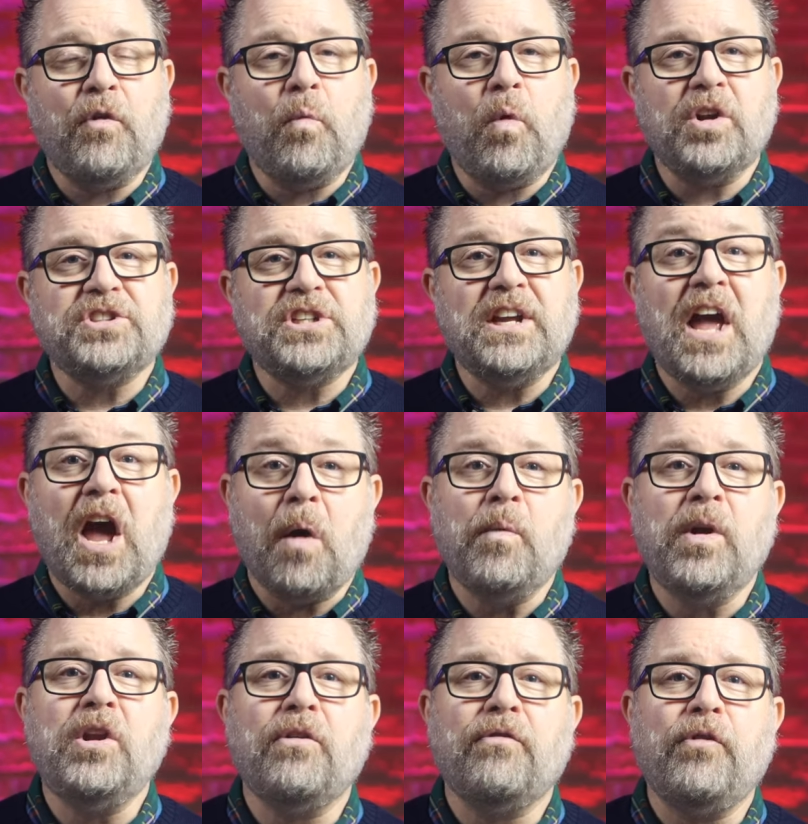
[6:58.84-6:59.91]
for watching, and
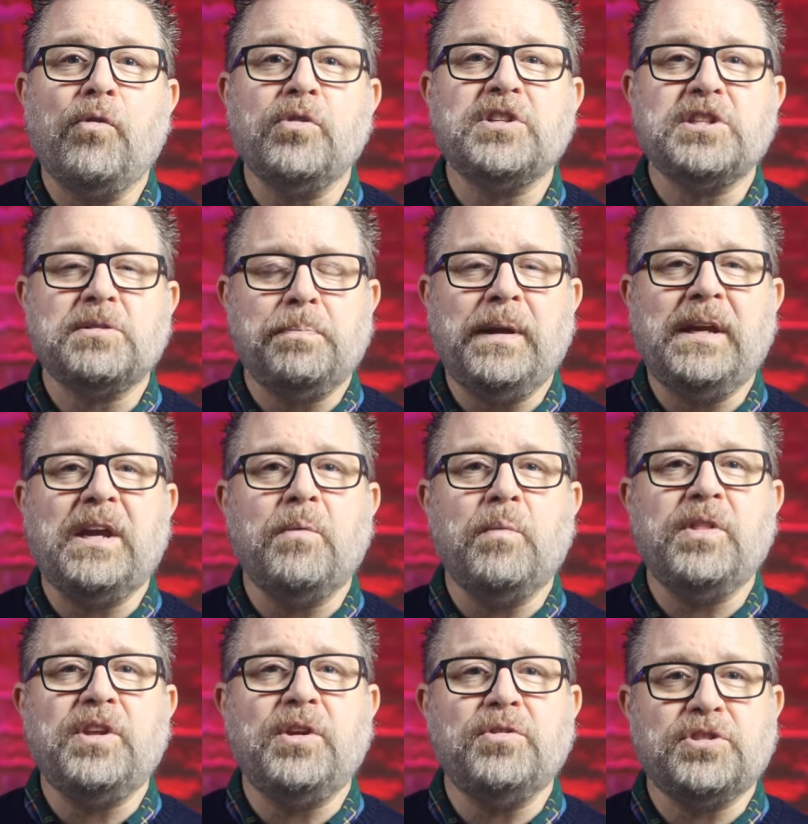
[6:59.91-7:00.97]
we look forward to speaking
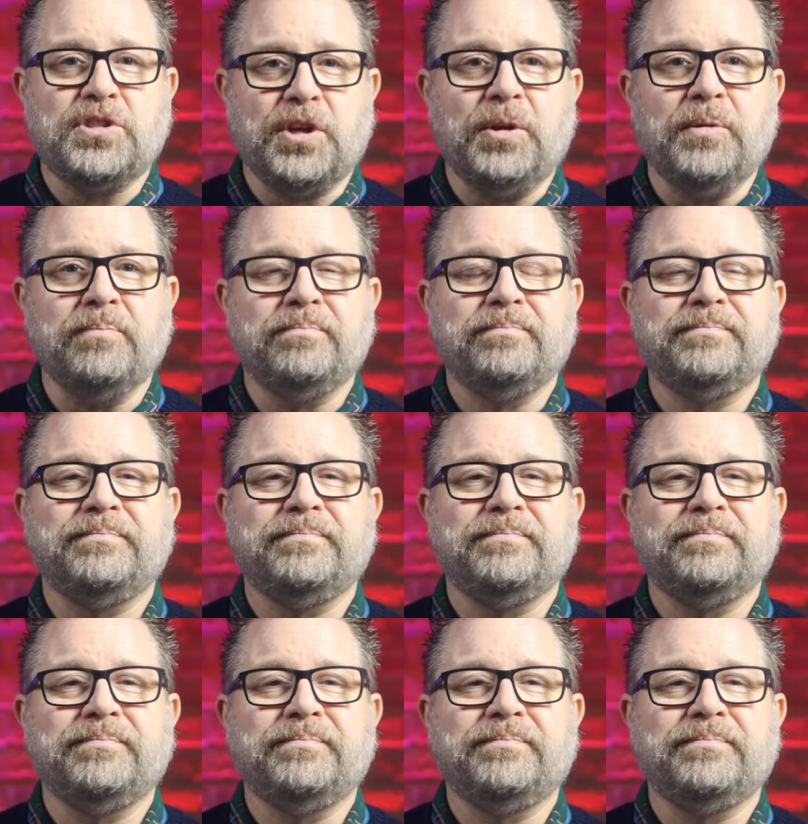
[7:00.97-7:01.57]
with you soon.